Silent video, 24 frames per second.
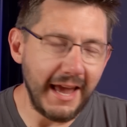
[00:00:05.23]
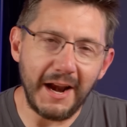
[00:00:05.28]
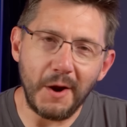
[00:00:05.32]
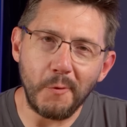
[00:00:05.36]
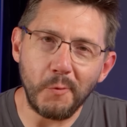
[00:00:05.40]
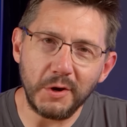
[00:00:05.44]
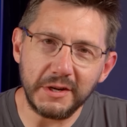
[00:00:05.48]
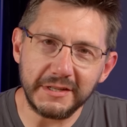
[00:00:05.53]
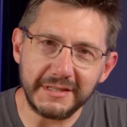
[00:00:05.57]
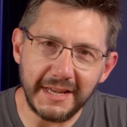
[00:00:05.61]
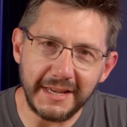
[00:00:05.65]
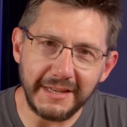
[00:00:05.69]
and I
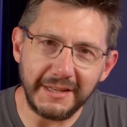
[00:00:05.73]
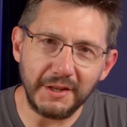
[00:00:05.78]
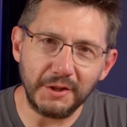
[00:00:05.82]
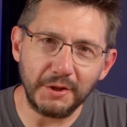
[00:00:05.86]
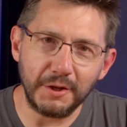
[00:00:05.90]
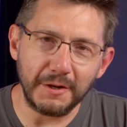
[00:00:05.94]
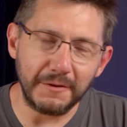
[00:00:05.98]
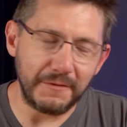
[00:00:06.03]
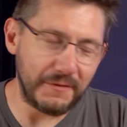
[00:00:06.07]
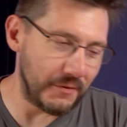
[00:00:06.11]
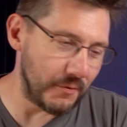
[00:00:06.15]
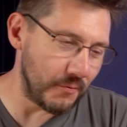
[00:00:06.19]
want to take you
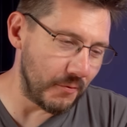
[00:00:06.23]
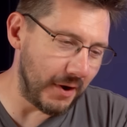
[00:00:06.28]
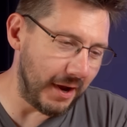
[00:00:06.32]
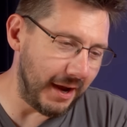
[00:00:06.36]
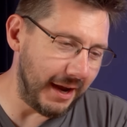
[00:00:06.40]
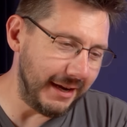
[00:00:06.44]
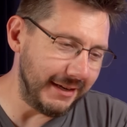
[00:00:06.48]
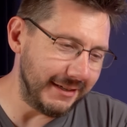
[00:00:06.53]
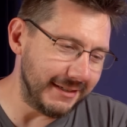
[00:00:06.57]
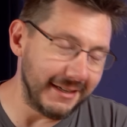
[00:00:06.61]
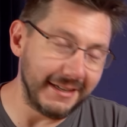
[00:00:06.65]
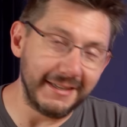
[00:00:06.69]
along for the
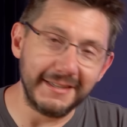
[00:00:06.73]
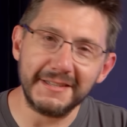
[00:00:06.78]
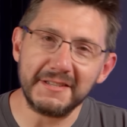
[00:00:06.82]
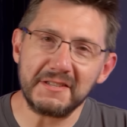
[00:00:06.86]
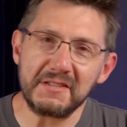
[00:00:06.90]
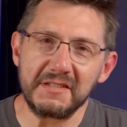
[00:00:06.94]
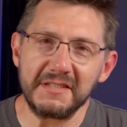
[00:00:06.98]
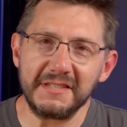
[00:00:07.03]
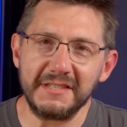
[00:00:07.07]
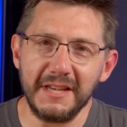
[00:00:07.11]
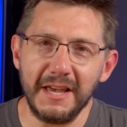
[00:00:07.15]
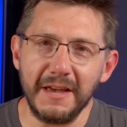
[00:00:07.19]
ride to
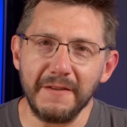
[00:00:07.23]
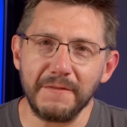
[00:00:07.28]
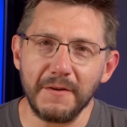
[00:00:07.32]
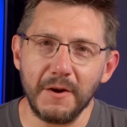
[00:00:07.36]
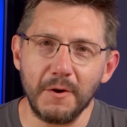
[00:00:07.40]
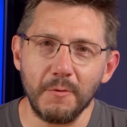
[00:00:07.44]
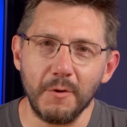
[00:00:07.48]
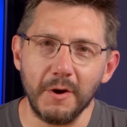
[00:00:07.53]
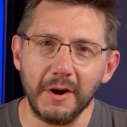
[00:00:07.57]
see if it